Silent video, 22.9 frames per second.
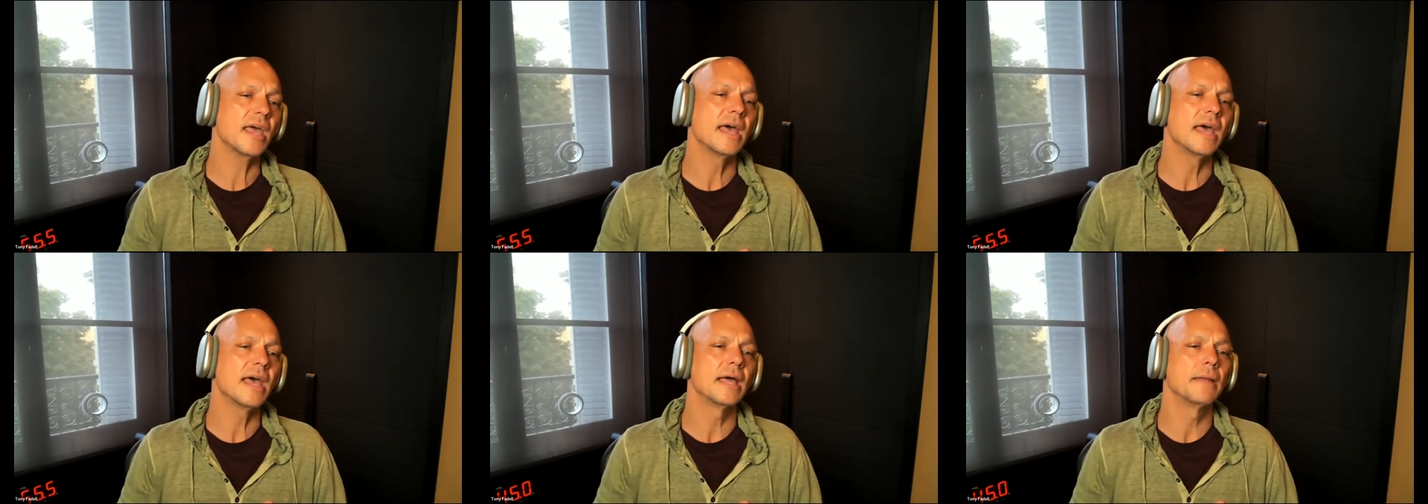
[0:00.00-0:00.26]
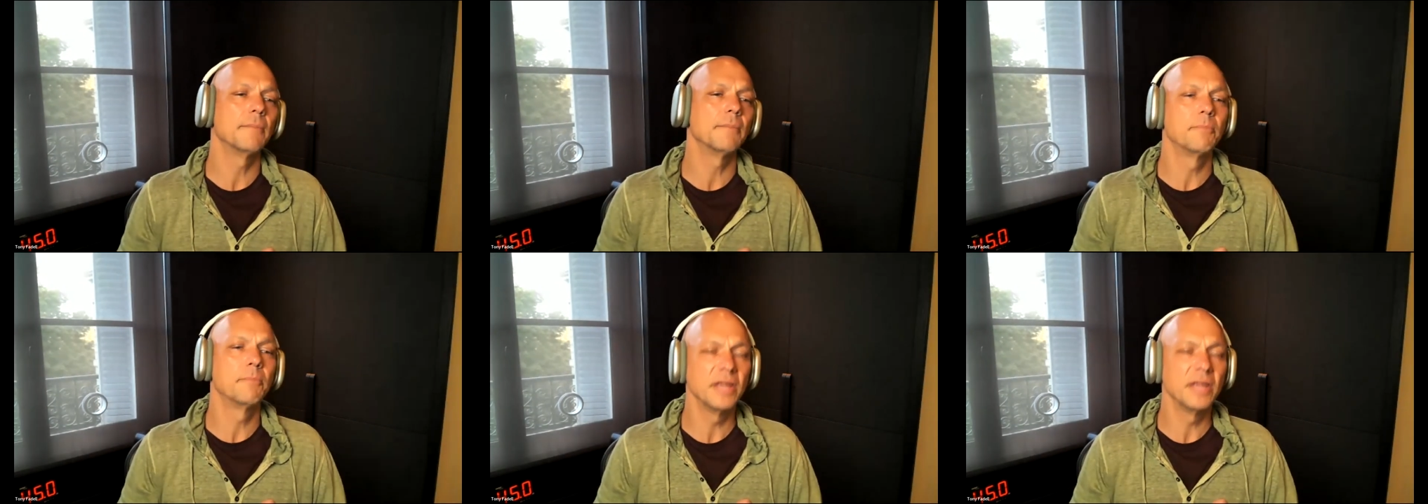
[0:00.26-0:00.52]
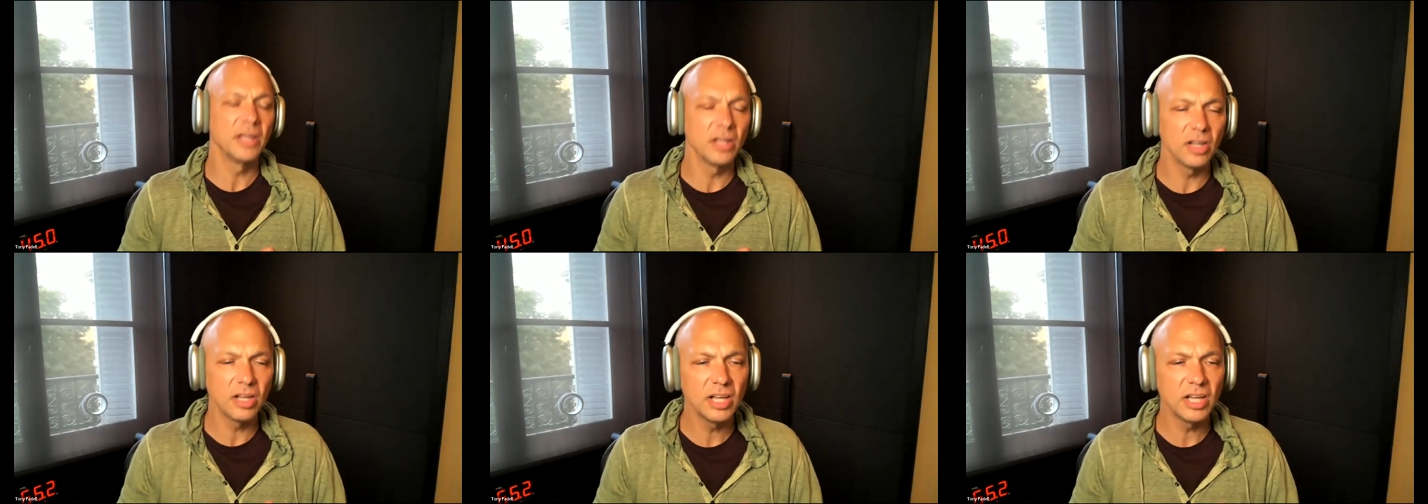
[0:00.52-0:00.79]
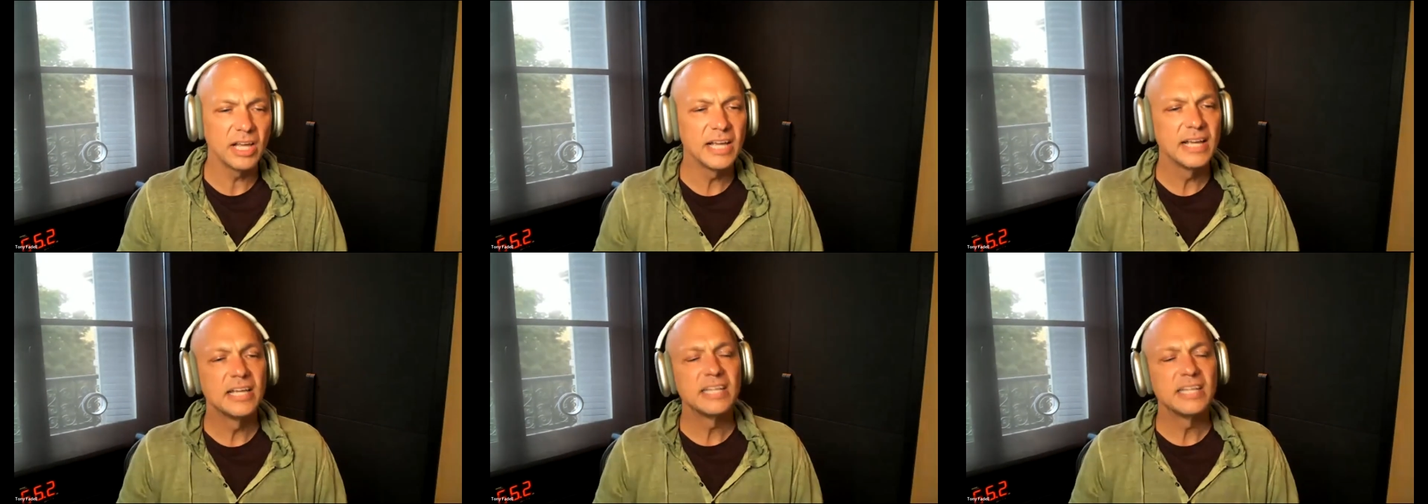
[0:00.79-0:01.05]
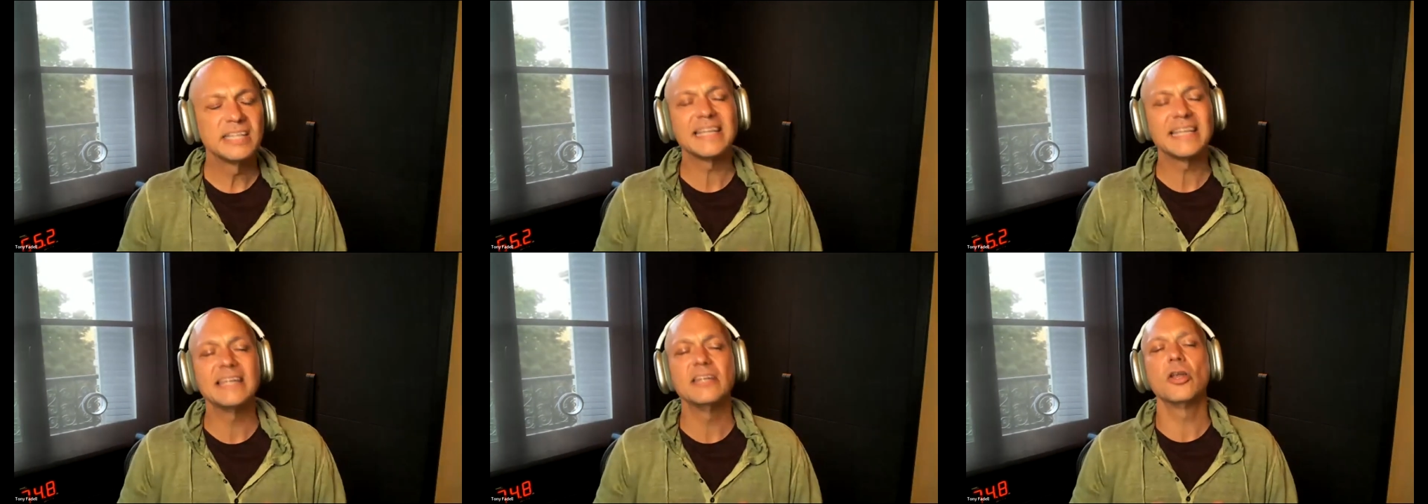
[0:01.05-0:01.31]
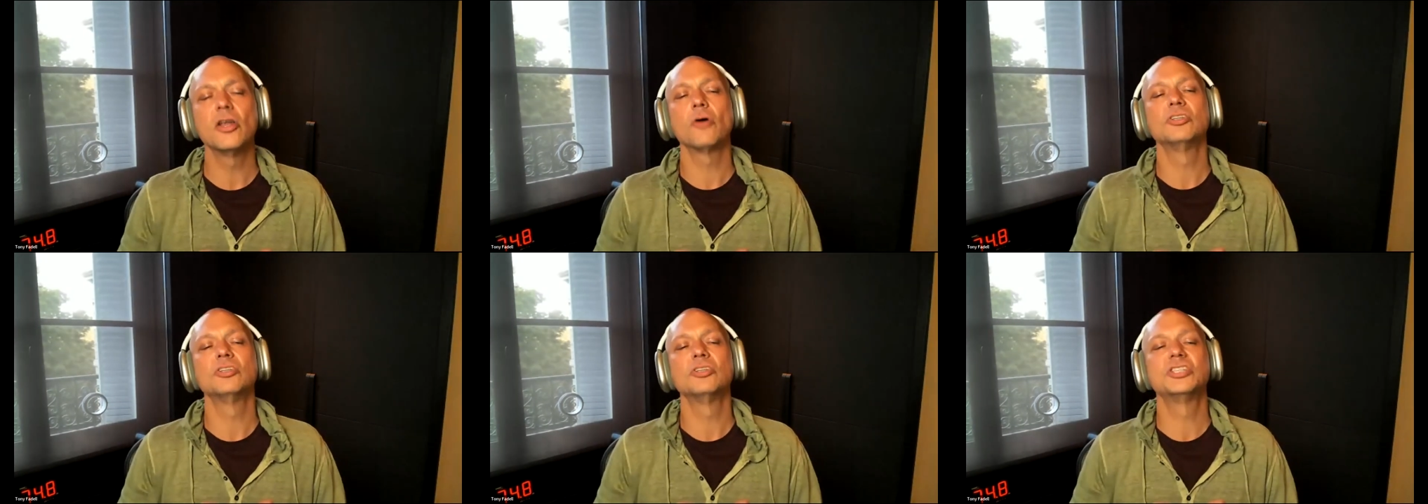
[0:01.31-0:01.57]
And Bill
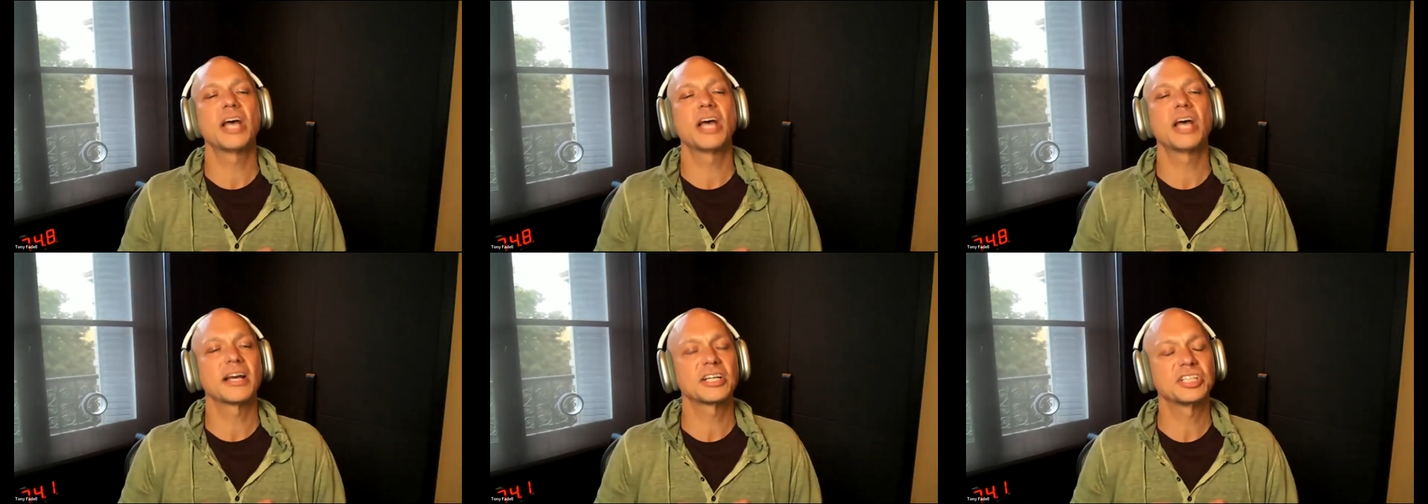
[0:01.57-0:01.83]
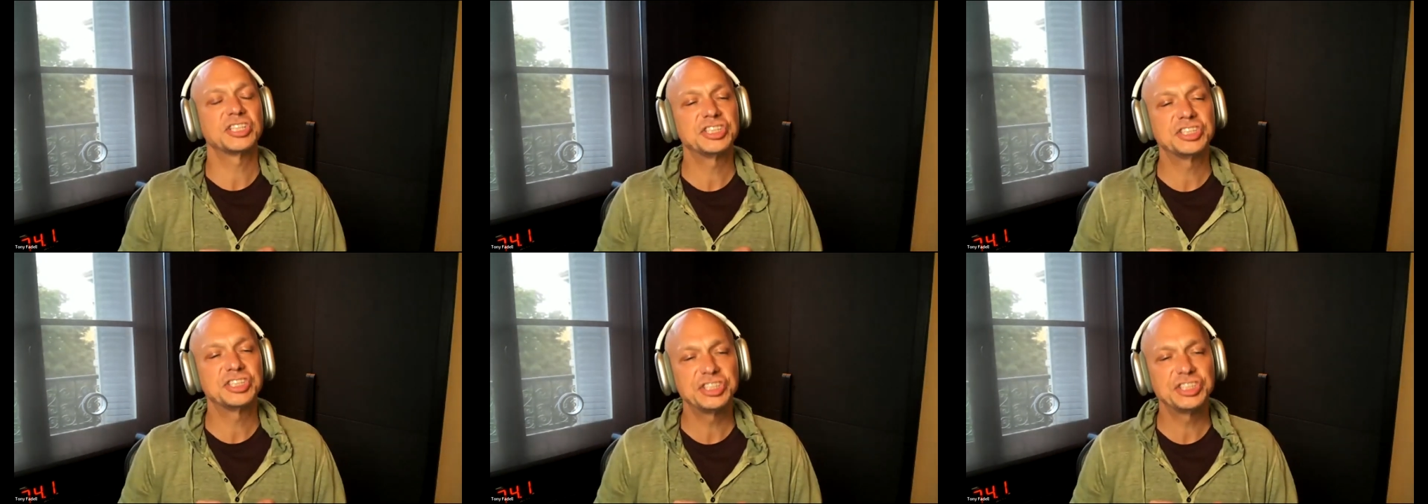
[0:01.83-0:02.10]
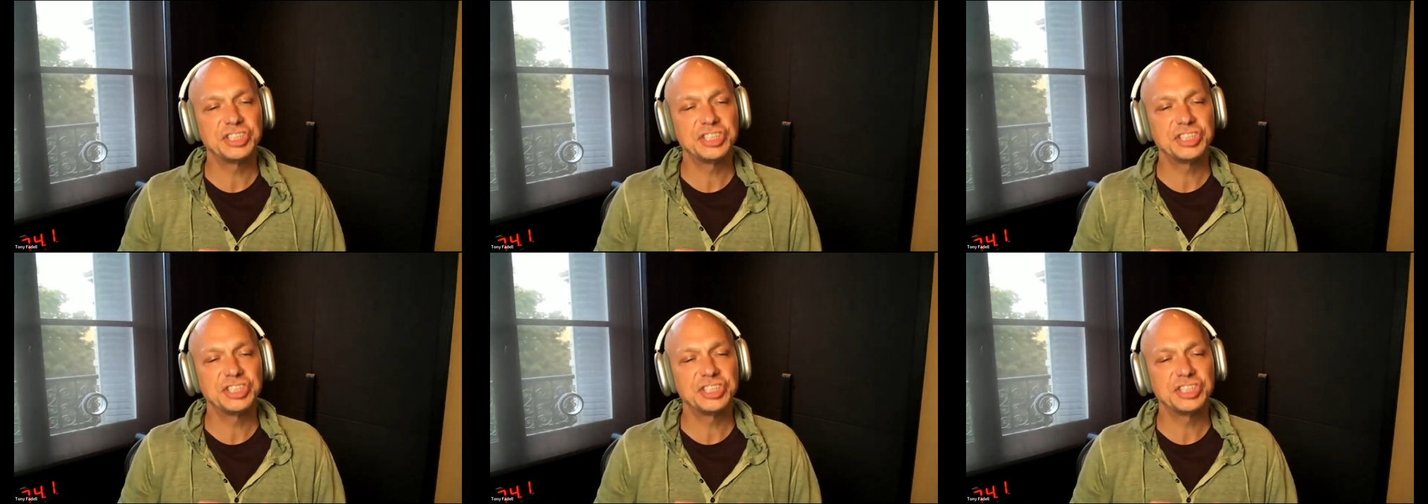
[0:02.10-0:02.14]
didn't know jack